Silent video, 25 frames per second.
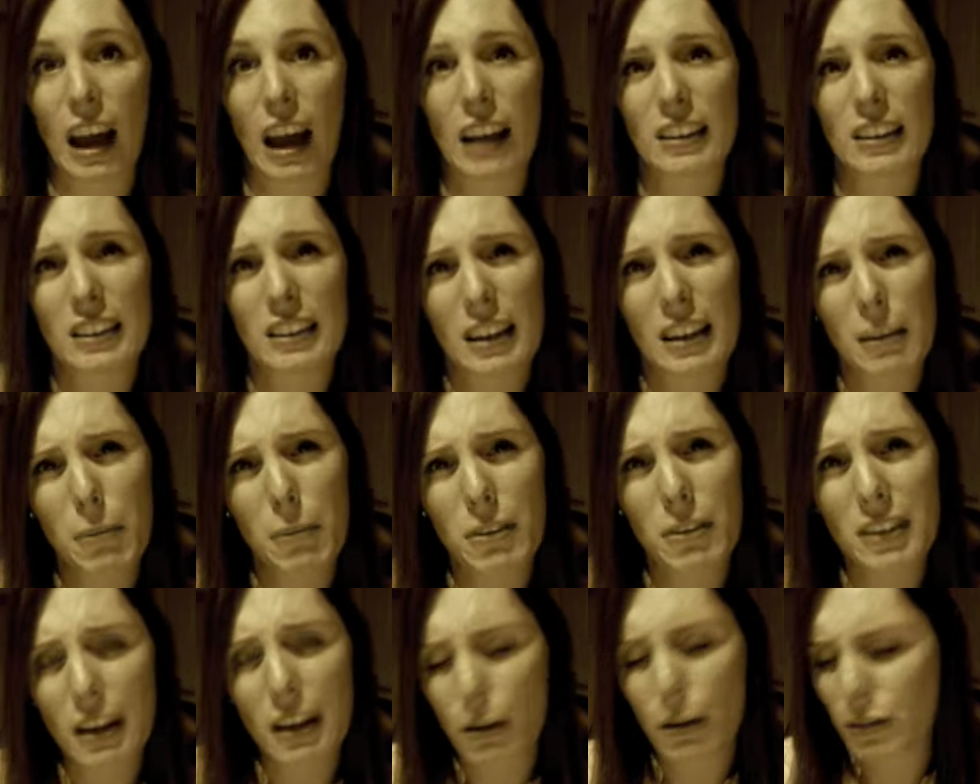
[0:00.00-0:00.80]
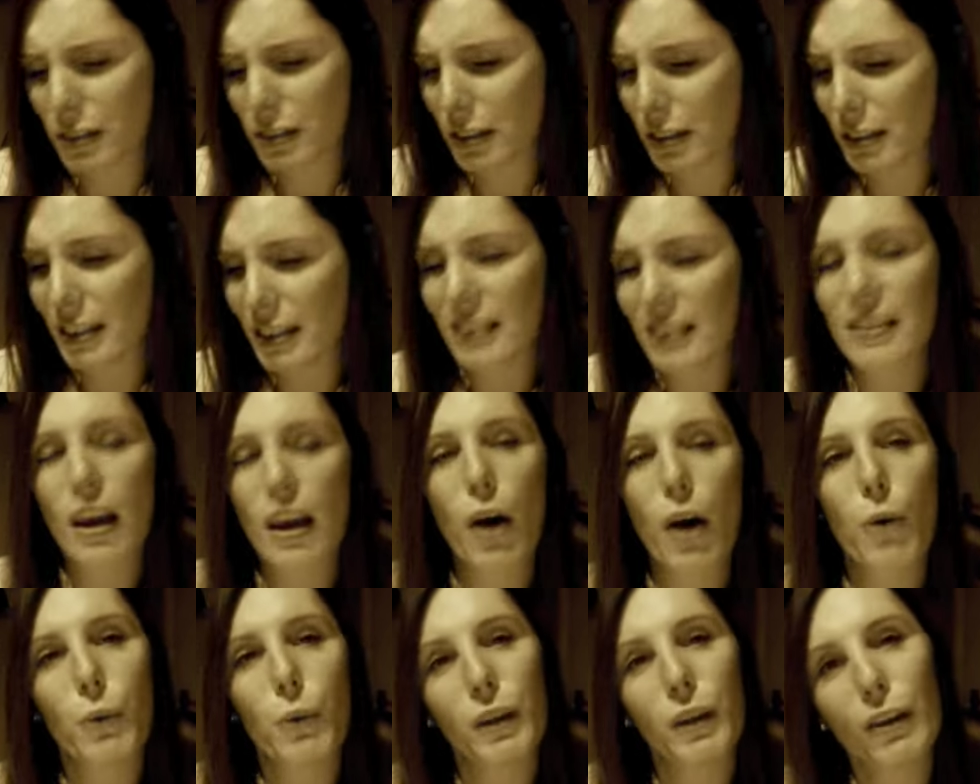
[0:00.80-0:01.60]
Did anybody else do this?
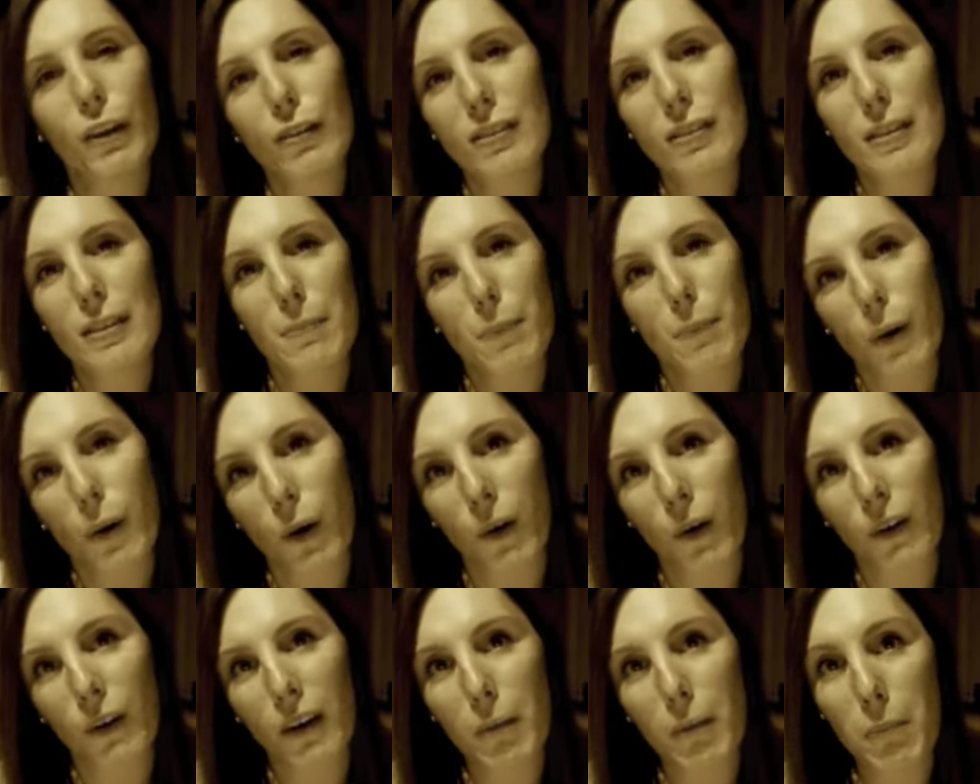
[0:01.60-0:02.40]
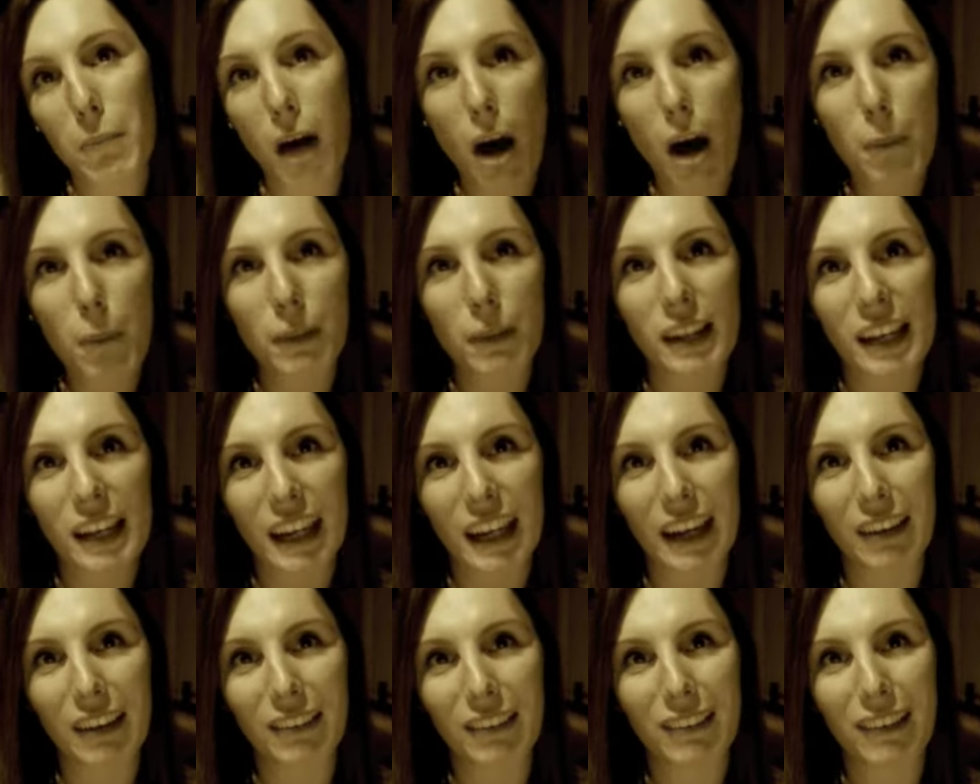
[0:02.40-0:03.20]
We used to put marble in
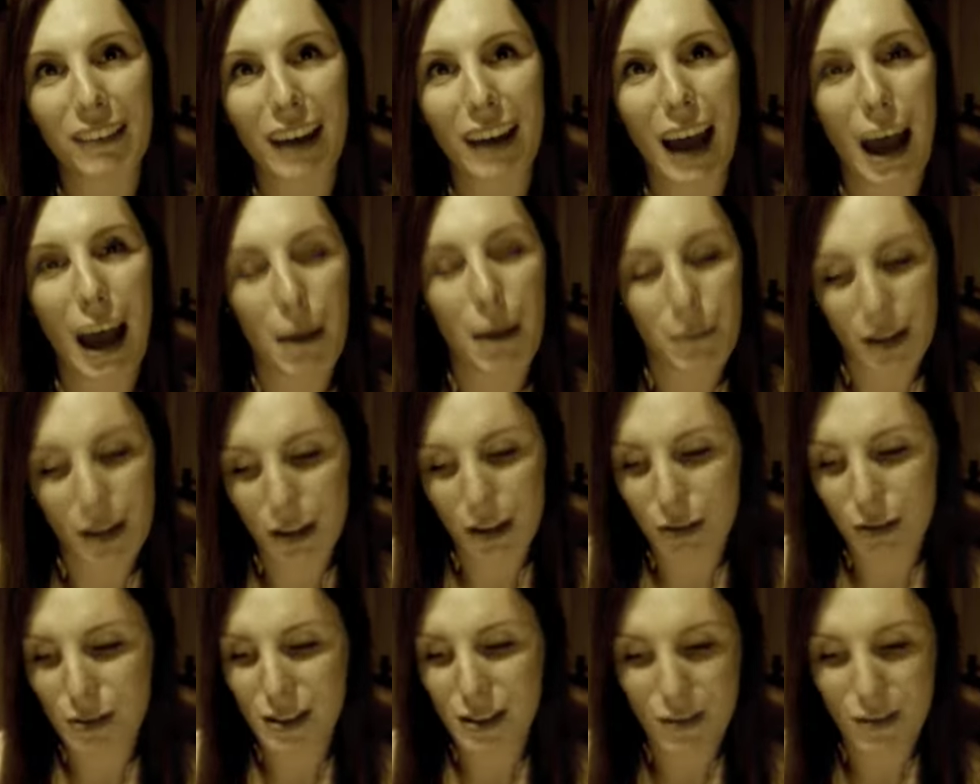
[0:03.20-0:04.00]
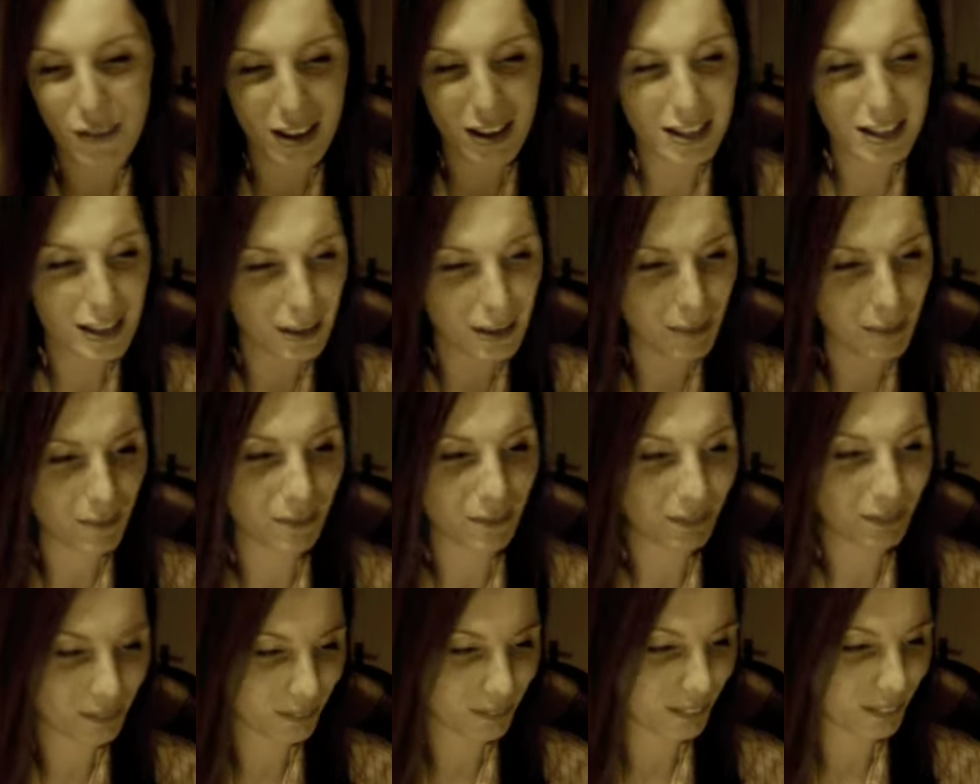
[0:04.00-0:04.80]
it and we used to run them
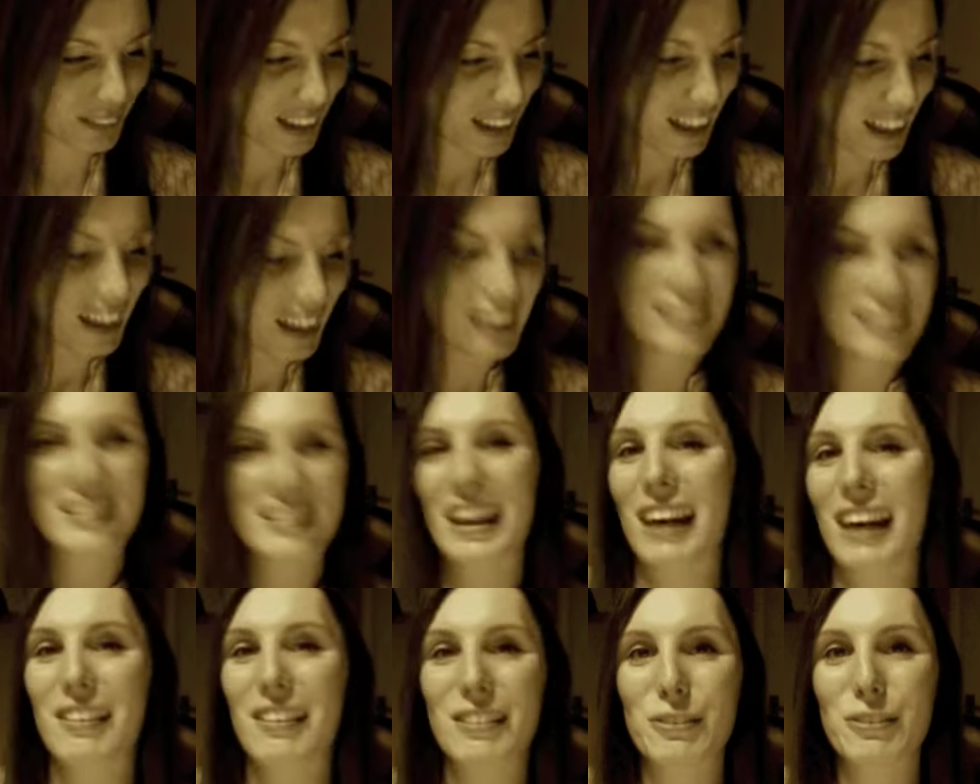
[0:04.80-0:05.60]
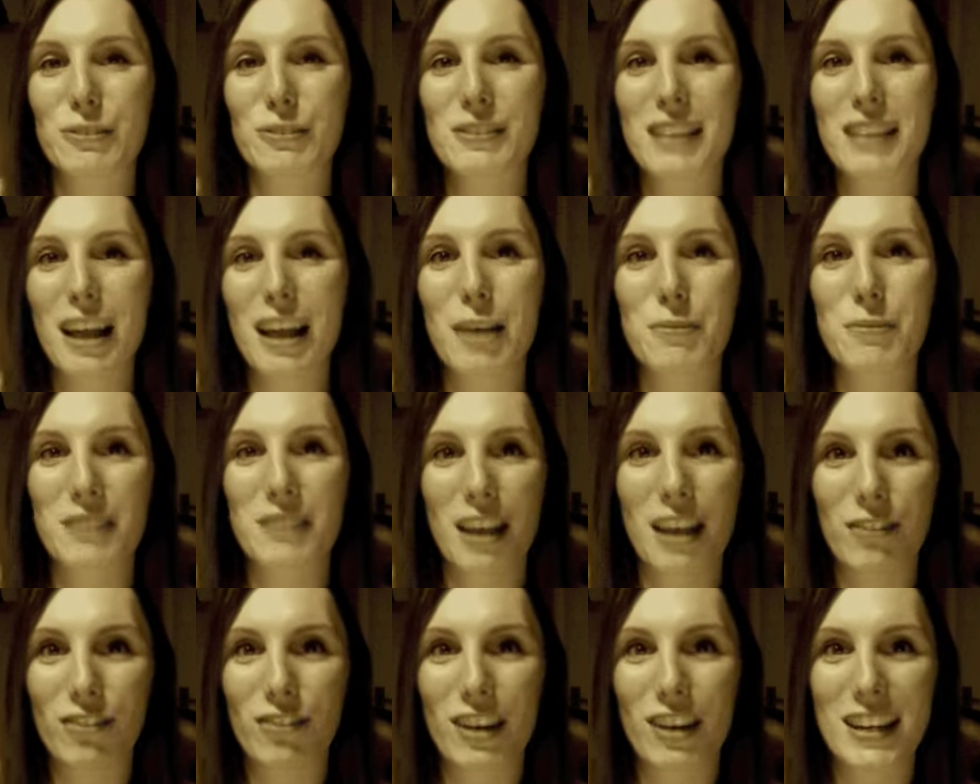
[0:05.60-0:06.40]
down little slopes
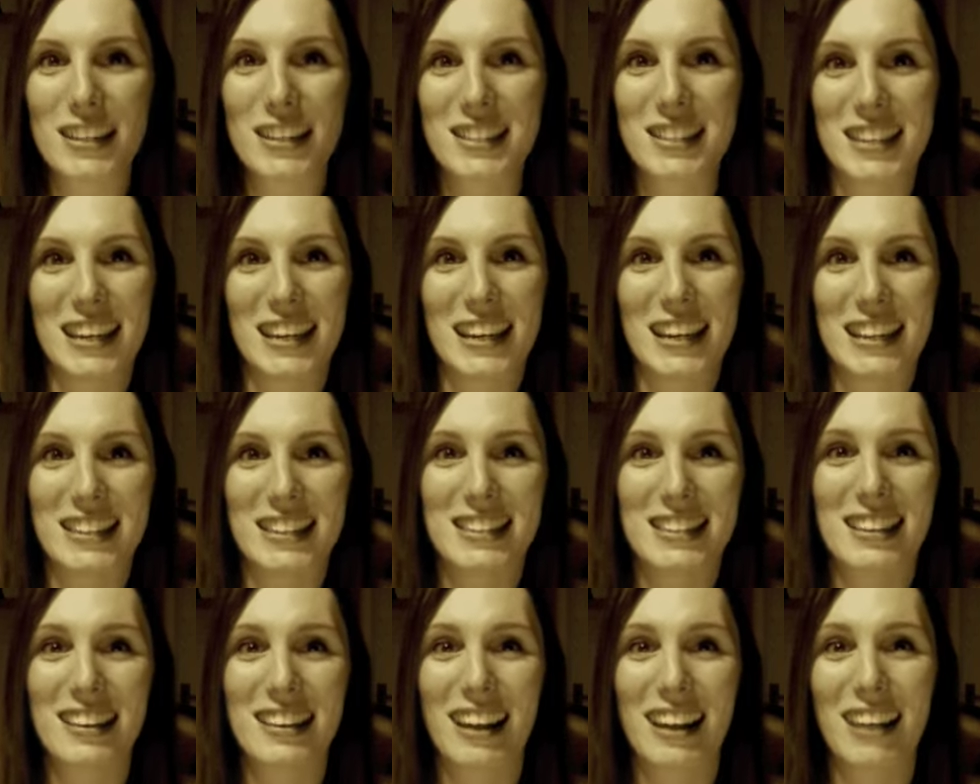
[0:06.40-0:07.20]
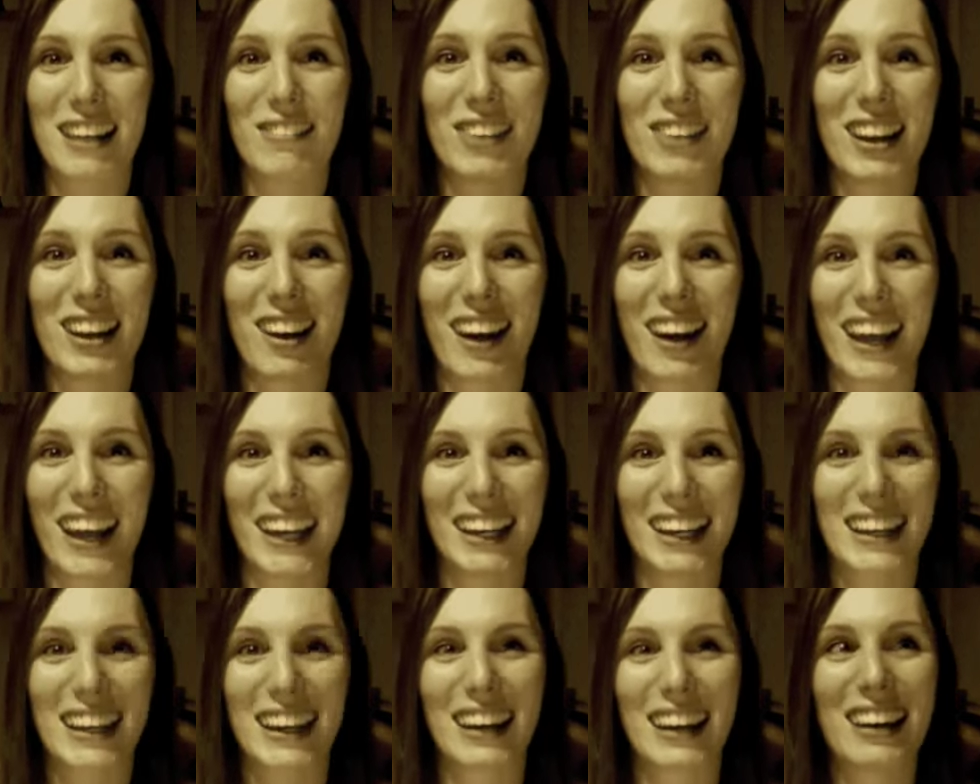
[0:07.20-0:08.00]
and have races. And they were
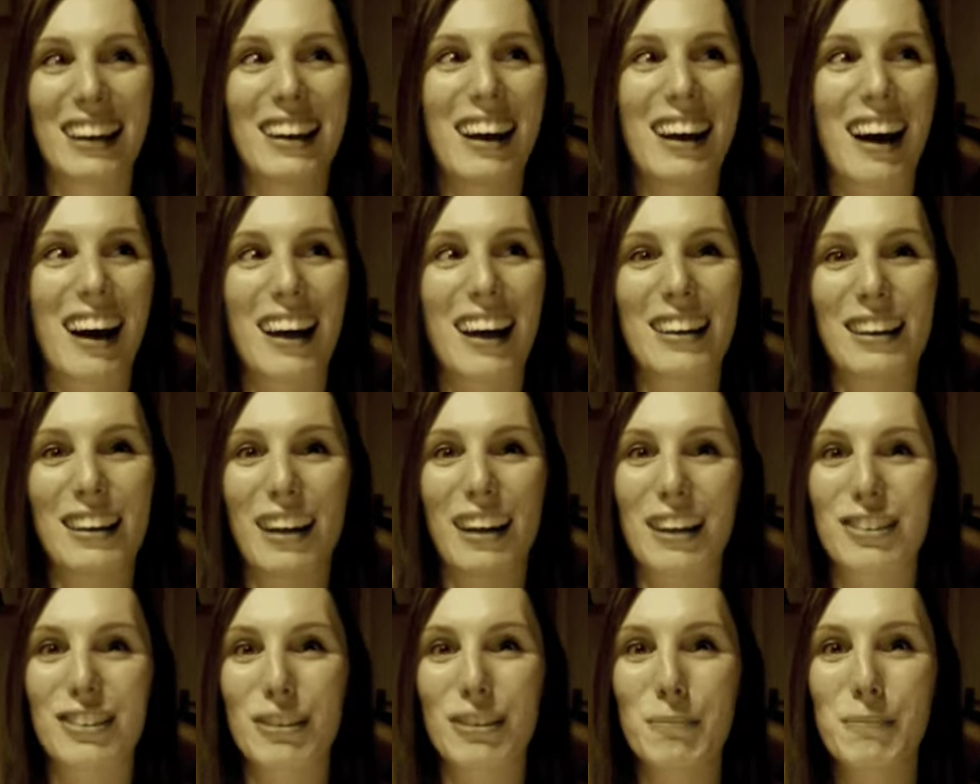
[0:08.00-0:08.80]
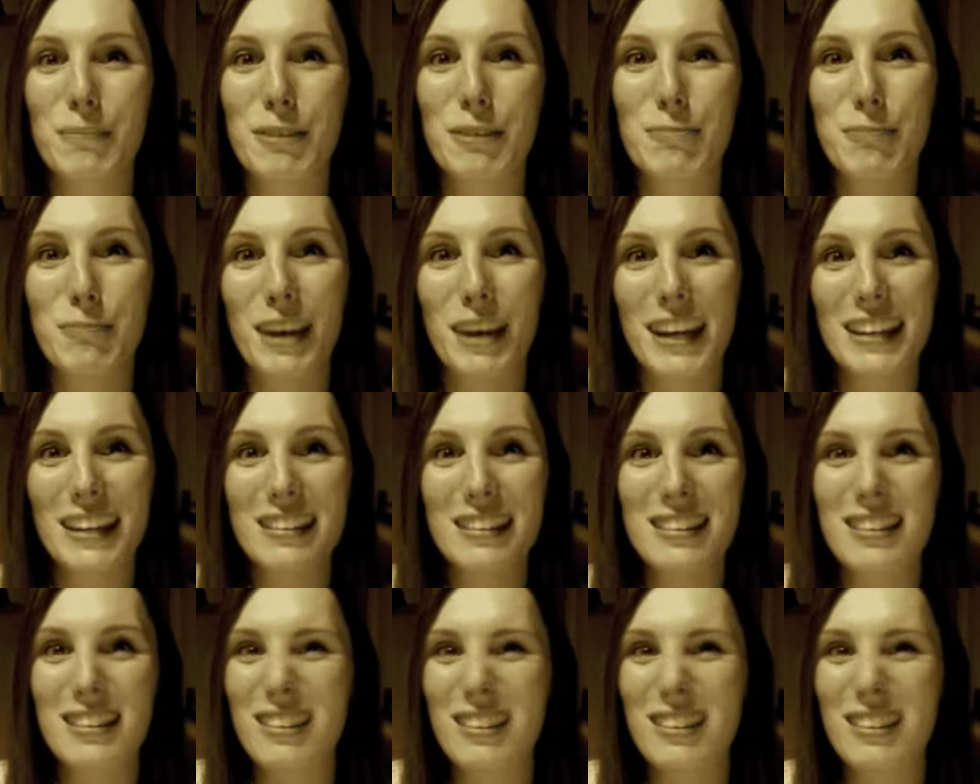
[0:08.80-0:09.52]
like, I know, like jumping beans.